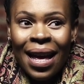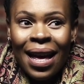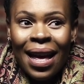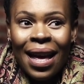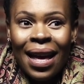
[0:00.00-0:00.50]

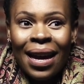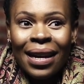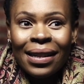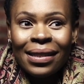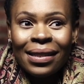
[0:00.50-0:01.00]

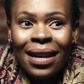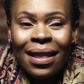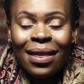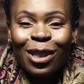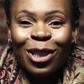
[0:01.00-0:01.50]
and
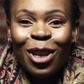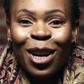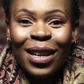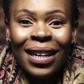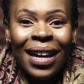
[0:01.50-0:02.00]
the
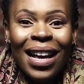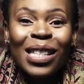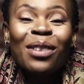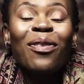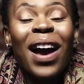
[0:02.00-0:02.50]
journey
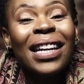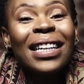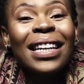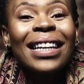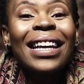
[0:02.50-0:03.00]
has
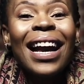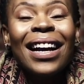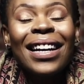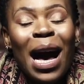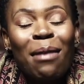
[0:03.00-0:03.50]
finally
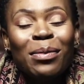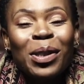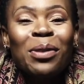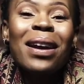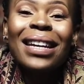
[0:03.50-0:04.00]
come
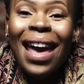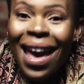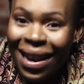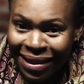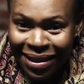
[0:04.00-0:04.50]
to an
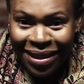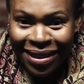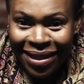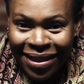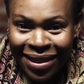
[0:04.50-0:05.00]
end.
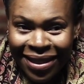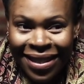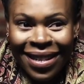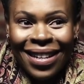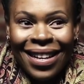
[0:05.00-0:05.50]

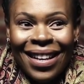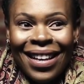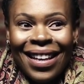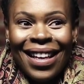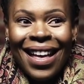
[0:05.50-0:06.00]

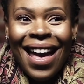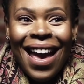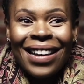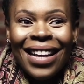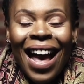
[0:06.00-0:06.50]

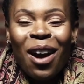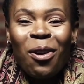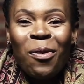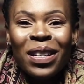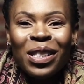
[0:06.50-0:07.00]
And I
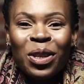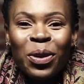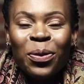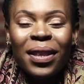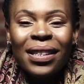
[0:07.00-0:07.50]
always
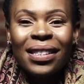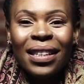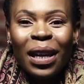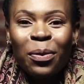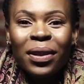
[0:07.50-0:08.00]
knew this
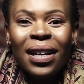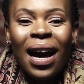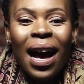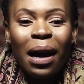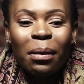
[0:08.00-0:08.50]
day would
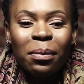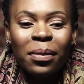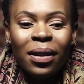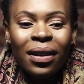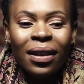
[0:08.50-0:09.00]
come.